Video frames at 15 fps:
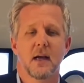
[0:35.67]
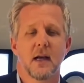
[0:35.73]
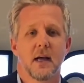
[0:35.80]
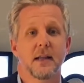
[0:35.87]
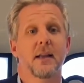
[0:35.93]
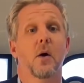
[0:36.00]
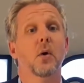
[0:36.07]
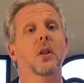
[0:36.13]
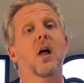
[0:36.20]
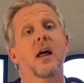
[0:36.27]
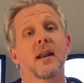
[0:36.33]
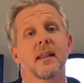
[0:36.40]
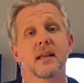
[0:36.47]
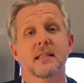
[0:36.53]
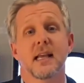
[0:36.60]
Now a lot
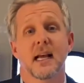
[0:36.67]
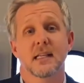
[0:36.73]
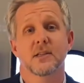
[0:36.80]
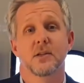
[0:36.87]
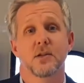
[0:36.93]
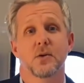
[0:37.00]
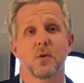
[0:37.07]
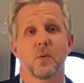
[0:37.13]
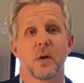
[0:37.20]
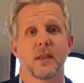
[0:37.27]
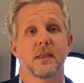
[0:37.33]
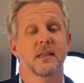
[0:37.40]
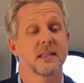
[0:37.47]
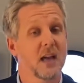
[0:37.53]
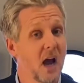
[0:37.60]
of this has to do with
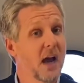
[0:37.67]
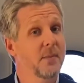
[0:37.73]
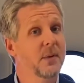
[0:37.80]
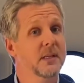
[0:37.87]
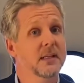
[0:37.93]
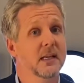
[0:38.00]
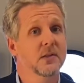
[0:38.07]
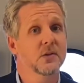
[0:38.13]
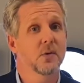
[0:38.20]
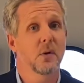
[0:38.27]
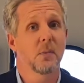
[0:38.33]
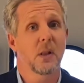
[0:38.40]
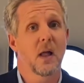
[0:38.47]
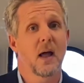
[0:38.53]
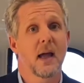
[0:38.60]
the time it takes to
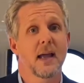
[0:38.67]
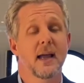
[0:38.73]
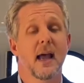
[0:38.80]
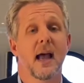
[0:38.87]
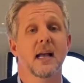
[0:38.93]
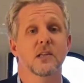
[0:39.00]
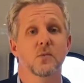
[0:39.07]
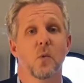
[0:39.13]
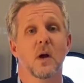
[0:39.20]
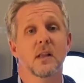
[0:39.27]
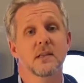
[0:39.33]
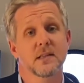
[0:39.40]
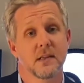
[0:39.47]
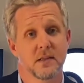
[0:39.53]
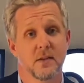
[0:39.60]
apply as well
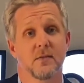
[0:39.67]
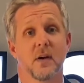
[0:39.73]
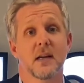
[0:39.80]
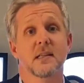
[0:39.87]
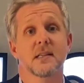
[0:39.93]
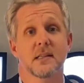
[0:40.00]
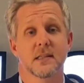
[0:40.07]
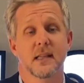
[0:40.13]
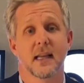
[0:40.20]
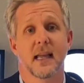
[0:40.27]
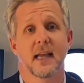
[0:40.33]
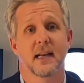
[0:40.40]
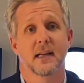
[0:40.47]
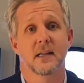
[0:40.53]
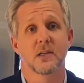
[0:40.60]
as the devices the
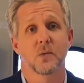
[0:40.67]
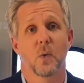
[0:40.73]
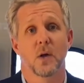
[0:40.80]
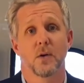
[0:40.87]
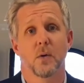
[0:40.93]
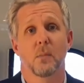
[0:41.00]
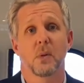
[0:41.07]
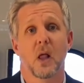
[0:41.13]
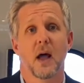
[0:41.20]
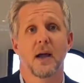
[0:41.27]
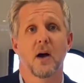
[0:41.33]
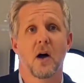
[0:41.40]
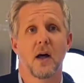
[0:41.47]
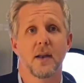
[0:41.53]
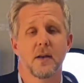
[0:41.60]
candidates want to apply
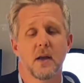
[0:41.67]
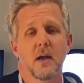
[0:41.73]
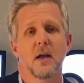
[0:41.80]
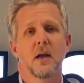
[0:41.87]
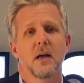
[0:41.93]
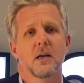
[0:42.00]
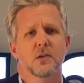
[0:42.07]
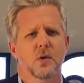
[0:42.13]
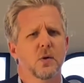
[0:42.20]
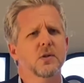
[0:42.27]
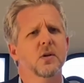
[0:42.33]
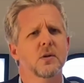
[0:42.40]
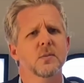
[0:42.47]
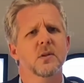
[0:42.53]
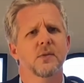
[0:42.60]
on. So in
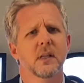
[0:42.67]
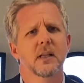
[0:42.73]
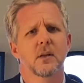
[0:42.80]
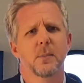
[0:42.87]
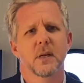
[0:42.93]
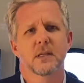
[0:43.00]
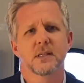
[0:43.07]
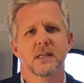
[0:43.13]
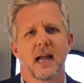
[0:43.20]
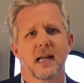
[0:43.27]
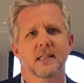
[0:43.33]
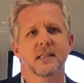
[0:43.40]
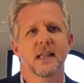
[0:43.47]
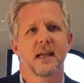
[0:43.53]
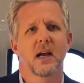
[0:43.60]
terms of a little bit of
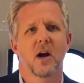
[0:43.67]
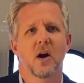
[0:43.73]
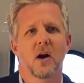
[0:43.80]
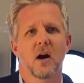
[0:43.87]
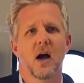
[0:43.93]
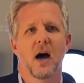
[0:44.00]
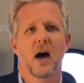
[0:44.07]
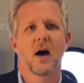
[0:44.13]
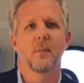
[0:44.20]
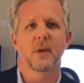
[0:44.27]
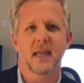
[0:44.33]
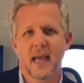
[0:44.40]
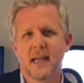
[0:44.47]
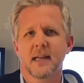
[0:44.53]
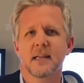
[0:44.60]
stats there,
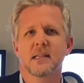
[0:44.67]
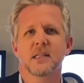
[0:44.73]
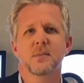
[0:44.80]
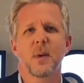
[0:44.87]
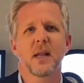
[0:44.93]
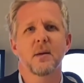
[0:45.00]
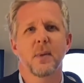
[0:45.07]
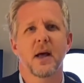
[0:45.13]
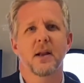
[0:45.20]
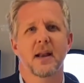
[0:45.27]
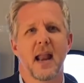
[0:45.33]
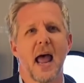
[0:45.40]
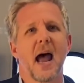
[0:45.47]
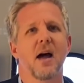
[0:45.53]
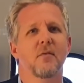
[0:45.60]
candidates spend about an
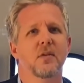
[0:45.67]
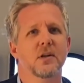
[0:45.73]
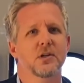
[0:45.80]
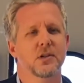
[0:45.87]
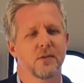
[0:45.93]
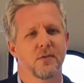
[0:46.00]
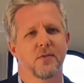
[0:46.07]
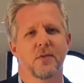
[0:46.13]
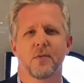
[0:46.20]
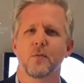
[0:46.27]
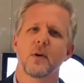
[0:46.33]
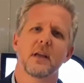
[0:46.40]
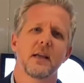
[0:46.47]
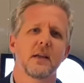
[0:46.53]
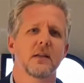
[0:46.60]
average of
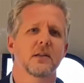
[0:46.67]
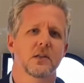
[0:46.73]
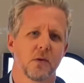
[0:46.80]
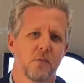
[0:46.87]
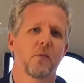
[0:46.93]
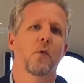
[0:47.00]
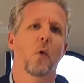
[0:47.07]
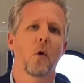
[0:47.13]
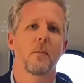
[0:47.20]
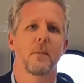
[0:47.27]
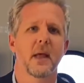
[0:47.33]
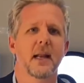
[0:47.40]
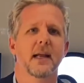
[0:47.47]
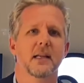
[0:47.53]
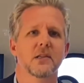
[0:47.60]
3 to 4
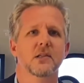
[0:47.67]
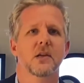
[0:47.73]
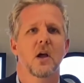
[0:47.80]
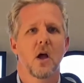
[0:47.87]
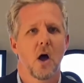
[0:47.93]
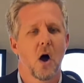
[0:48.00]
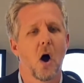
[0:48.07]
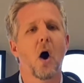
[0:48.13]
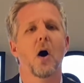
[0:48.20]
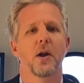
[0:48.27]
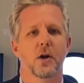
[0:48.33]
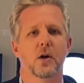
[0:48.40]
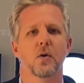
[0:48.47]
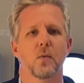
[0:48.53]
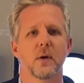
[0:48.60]
minutes on a
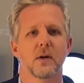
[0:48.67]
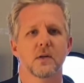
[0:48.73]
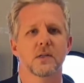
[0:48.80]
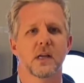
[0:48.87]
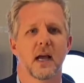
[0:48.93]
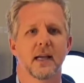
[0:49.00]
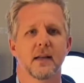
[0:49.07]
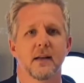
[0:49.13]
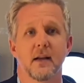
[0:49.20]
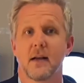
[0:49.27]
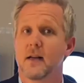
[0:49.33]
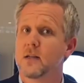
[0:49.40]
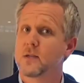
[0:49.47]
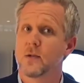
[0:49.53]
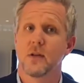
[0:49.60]
career site.
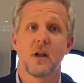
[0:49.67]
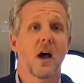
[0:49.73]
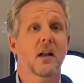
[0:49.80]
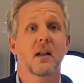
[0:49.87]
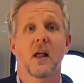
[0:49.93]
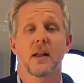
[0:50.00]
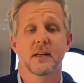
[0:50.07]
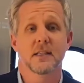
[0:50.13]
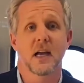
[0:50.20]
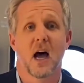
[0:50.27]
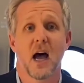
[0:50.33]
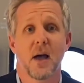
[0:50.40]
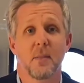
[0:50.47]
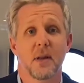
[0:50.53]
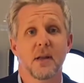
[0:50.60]
So not a lot of
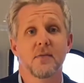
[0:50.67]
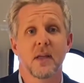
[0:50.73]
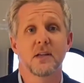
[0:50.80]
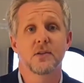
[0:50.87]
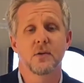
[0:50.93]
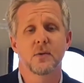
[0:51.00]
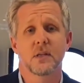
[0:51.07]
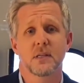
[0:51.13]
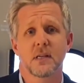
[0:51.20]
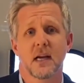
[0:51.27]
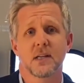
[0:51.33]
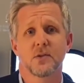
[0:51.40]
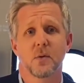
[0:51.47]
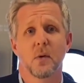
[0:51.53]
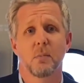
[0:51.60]
time, and if they do
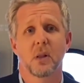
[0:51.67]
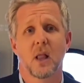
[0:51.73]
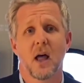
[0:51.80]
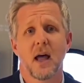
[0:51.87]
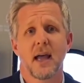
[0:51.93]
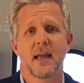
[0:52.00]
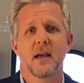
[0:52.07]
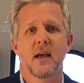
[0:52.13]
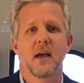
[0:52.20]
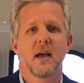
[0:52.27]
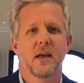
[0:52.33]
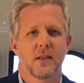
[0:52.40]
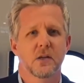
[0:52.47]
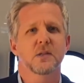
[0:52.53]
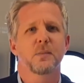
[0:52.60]
decide to apply,
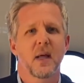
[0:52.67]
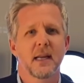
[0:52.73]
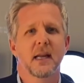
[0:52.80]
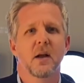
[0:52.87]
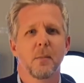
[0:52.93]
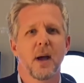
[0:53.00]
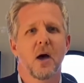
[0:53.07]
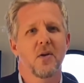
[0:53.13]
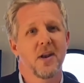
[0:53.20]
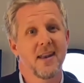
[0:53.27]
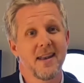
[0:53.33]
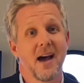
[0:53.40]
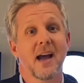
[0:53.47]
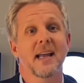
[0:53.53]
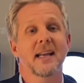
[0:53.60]
they're spending about
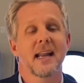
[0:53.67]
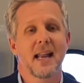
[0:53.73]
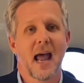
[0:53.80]
9.5